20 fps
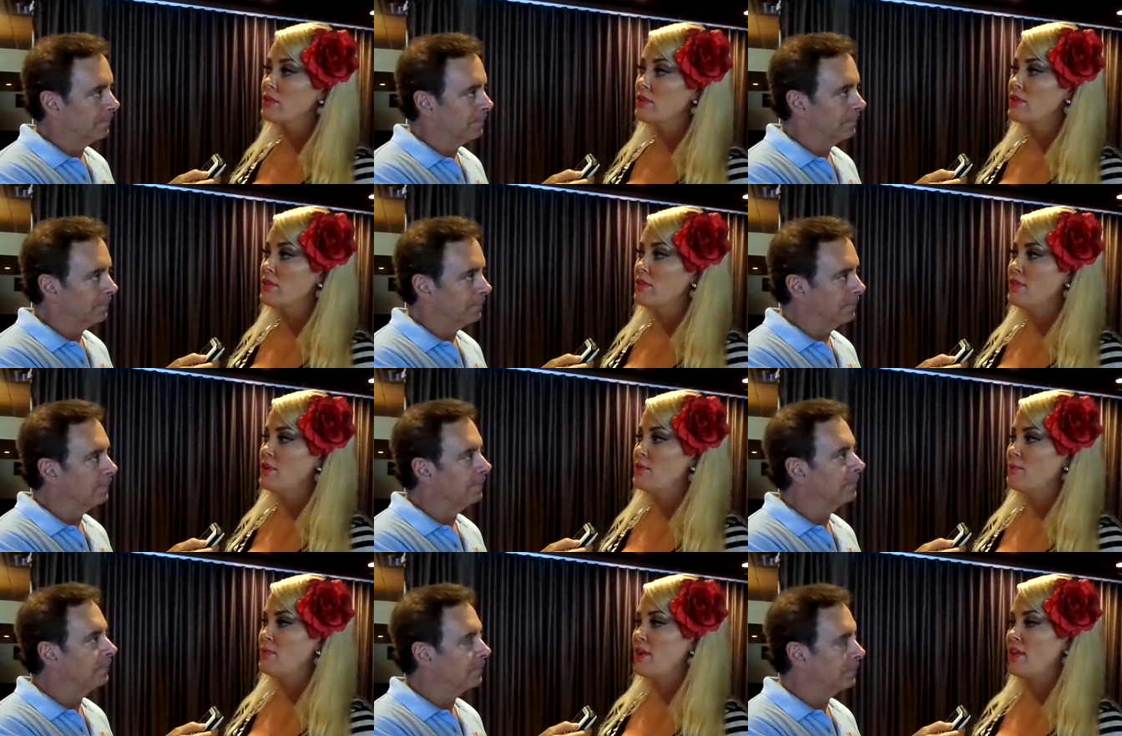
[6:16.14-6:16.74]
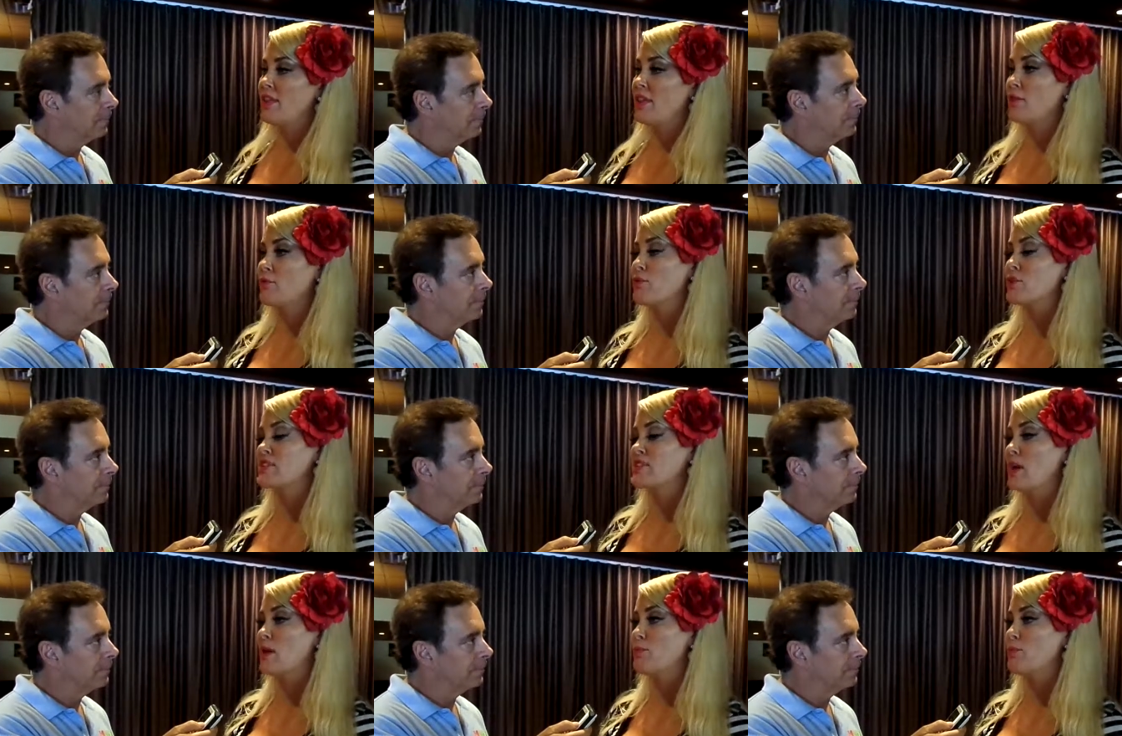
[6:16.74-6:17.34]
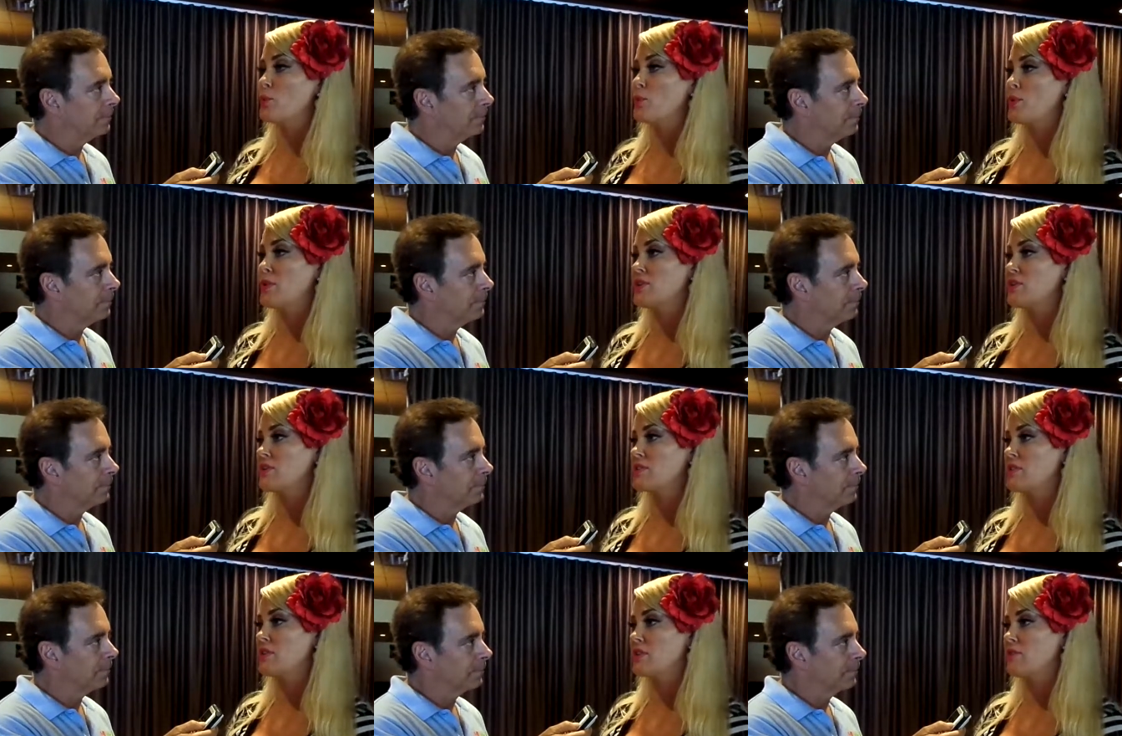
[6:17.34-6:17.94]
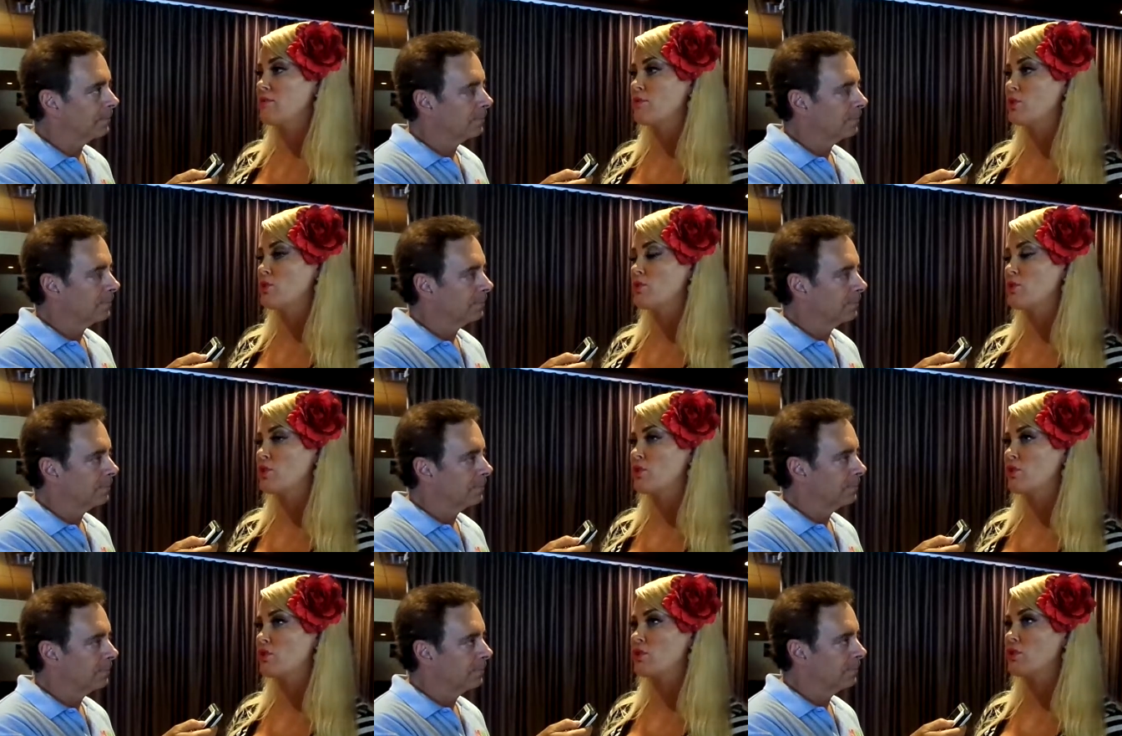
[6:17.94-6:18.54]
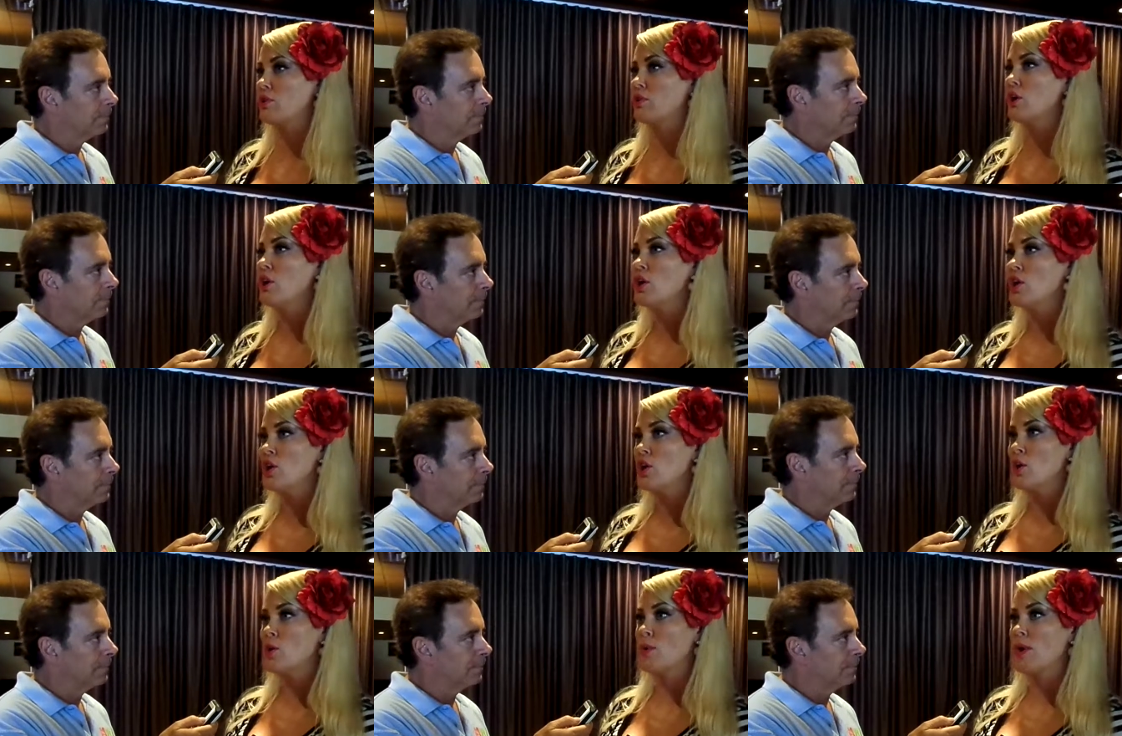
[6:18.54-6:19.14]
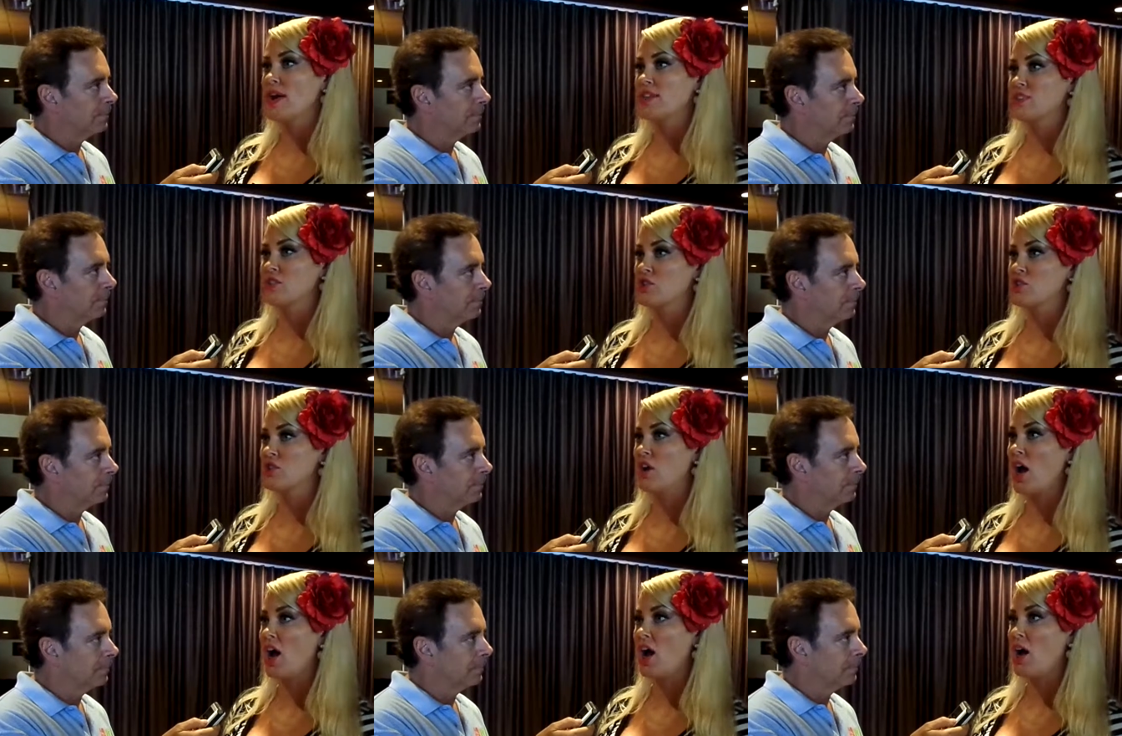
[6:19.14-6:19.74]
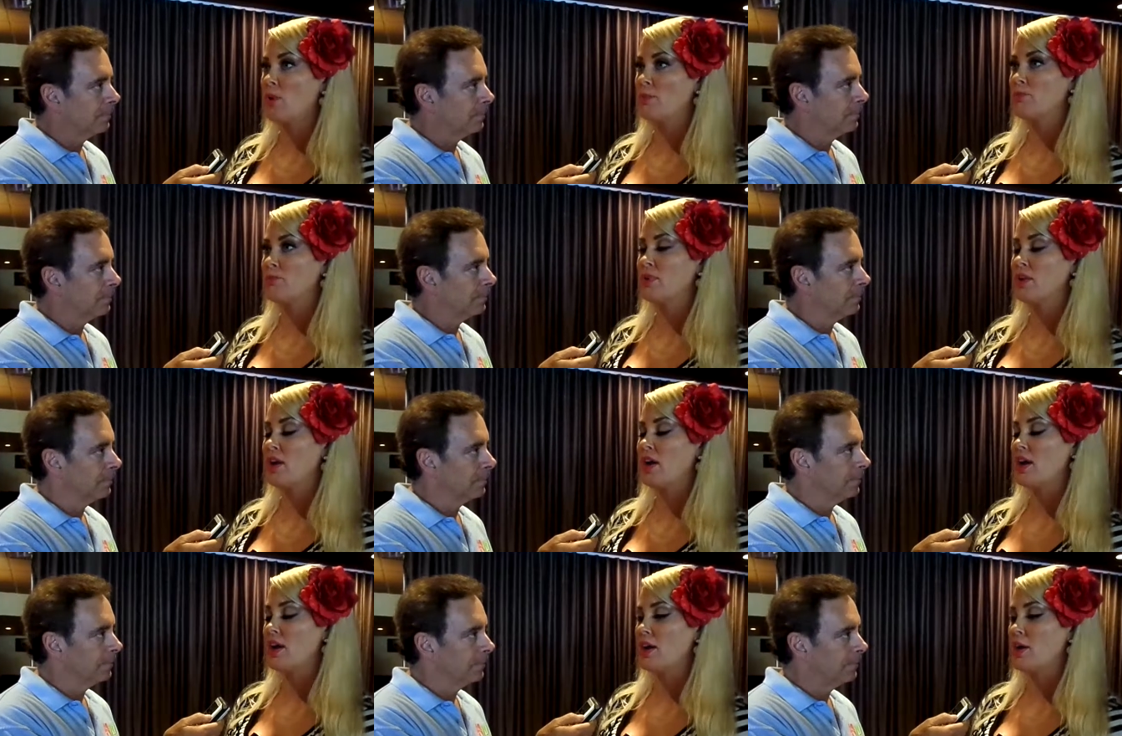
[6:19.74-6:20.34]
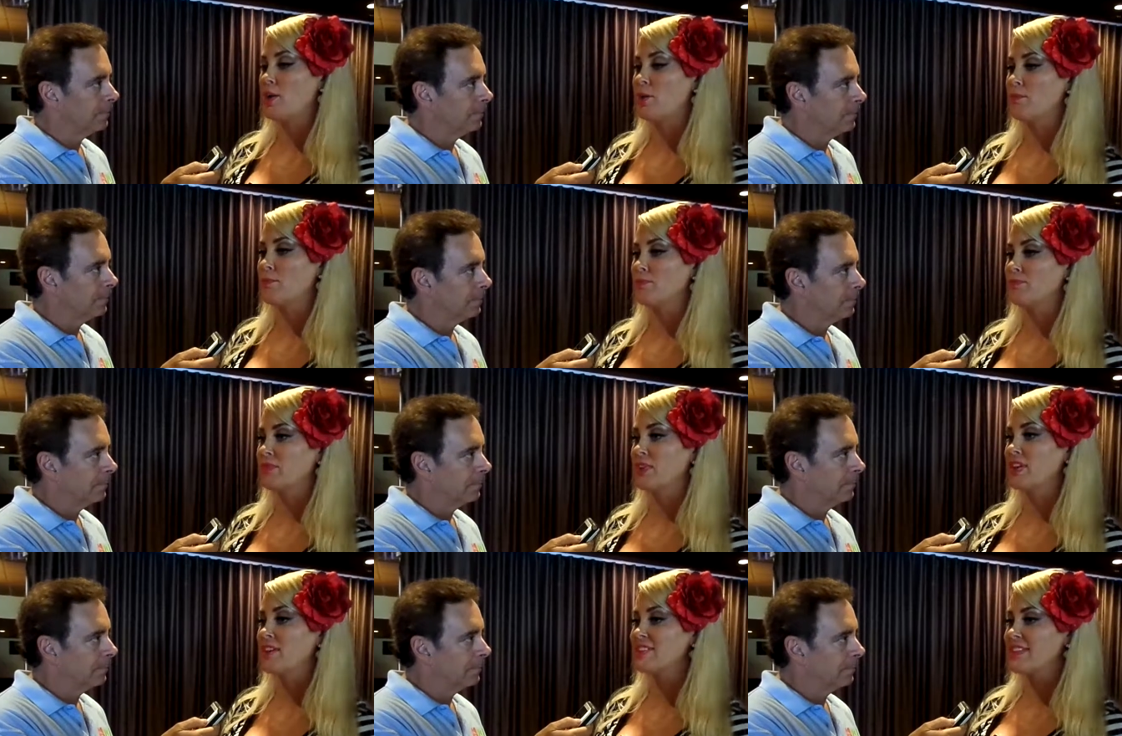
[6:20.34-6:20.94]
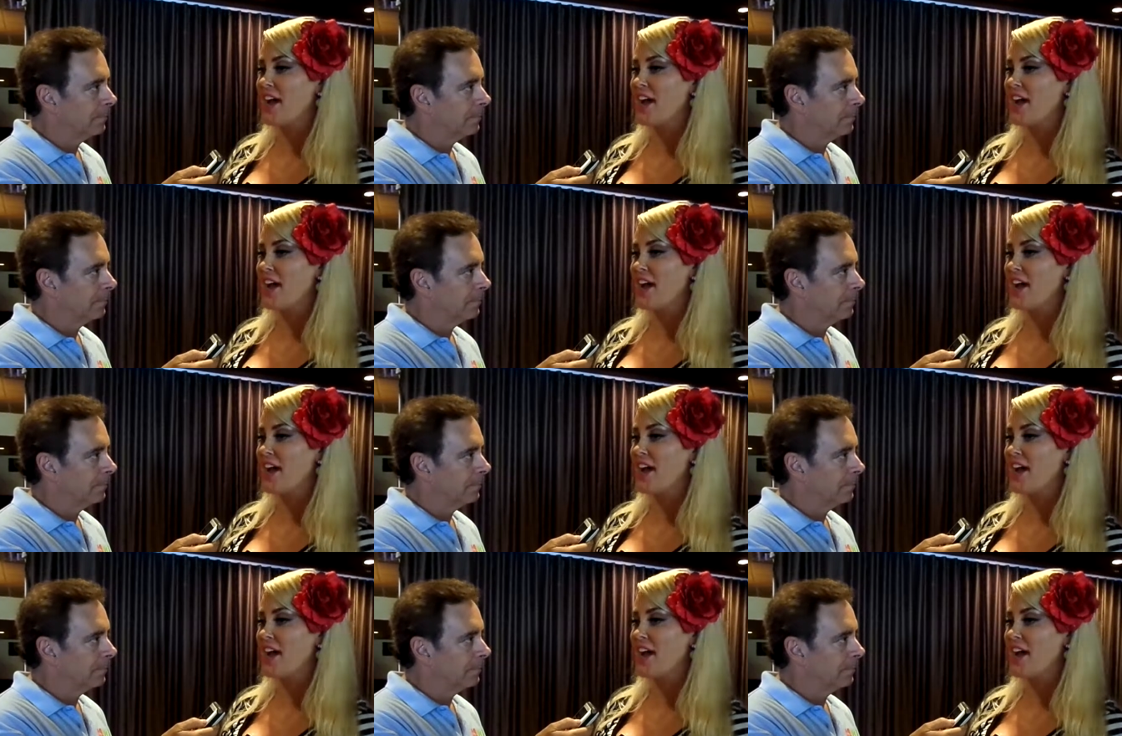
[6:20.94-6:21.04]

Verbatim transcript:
Speaker 1: that mm-hmm. might like for example we just interviewed a girl who has a shop um, and it's